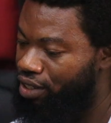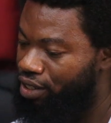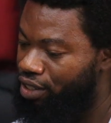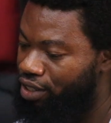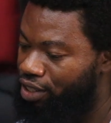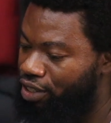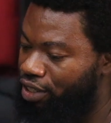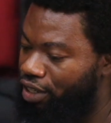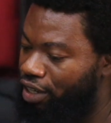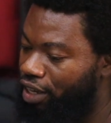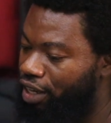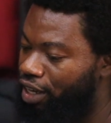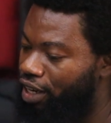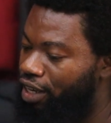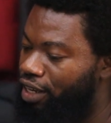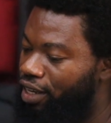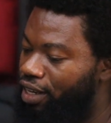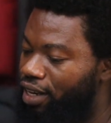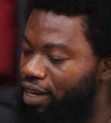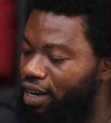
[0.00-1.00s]
She
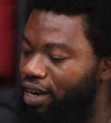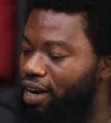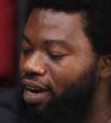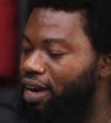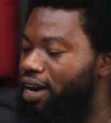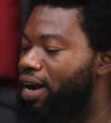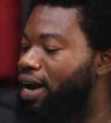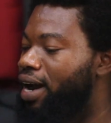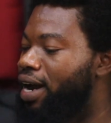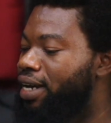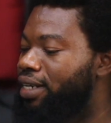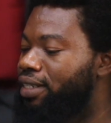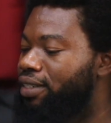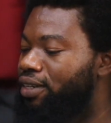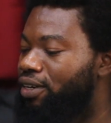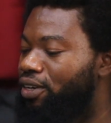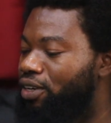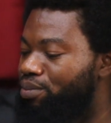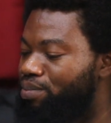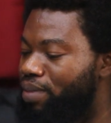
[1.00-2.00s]
laid her hand
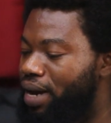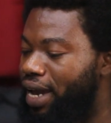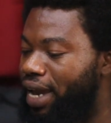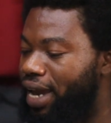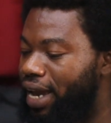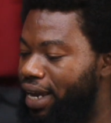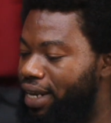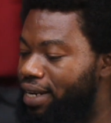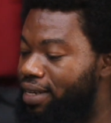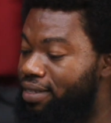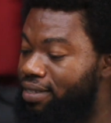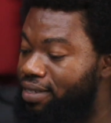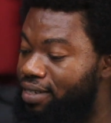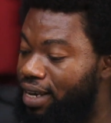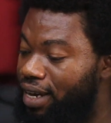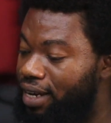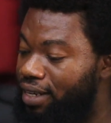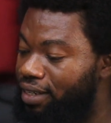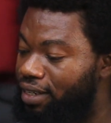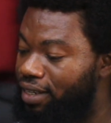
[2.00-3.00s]
on my head and
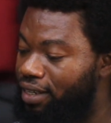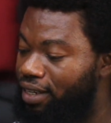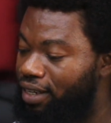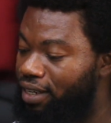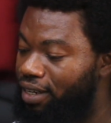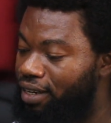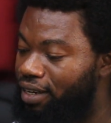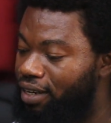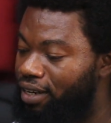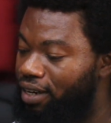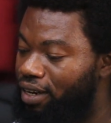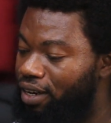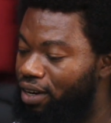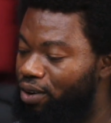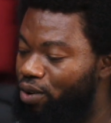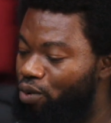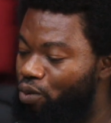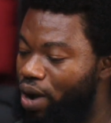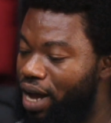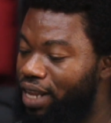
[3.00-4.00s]
said,
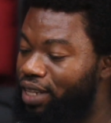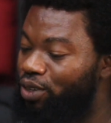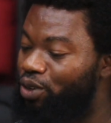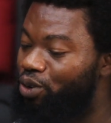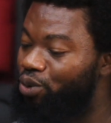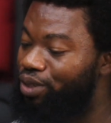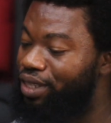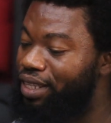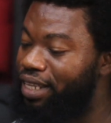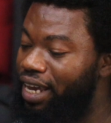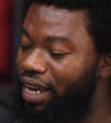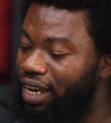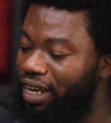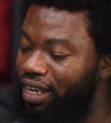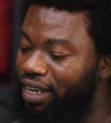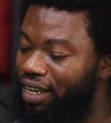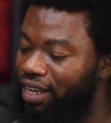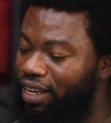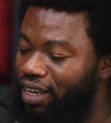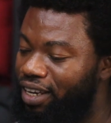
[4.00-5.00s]
"One good
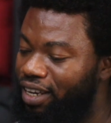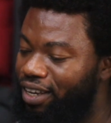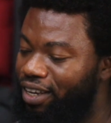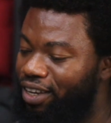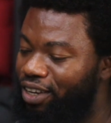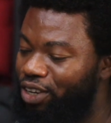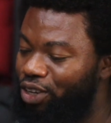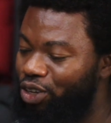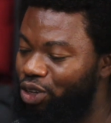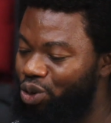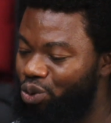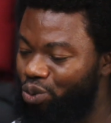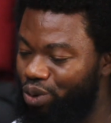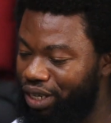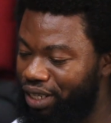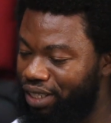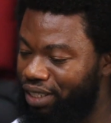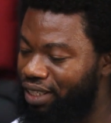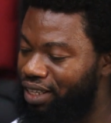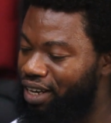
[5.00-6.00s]
day, you
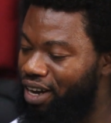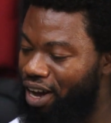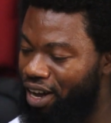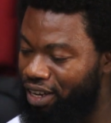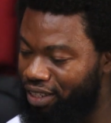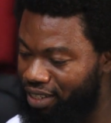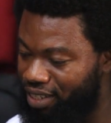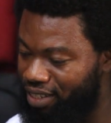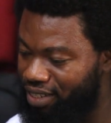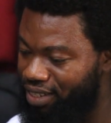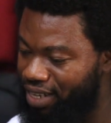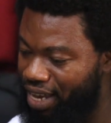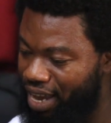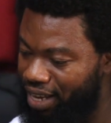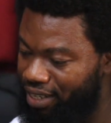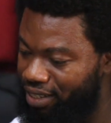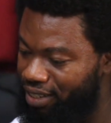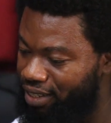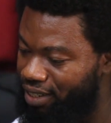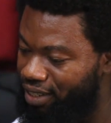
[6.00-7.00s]
will
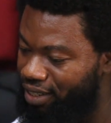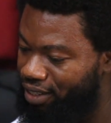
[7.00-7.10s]
understand."